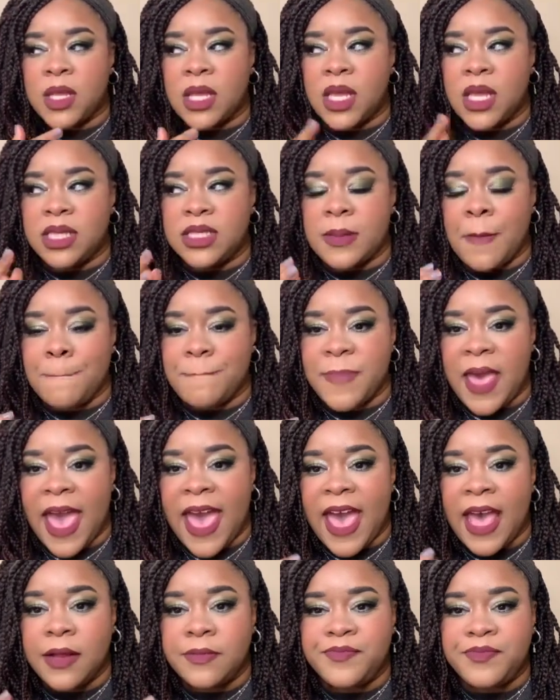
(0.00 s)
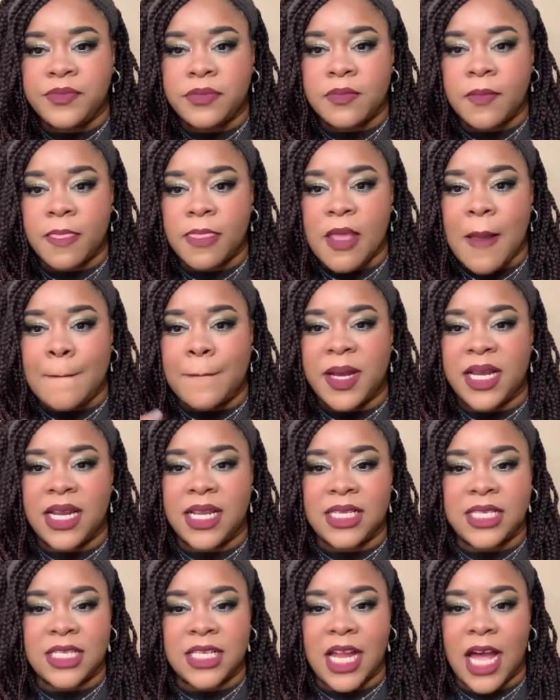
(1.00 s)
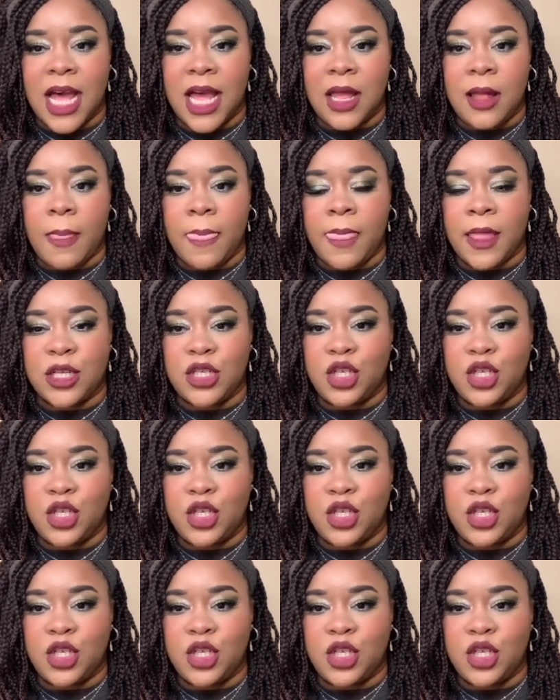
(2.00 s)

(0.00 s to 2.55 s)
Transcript: It's matte, but it's not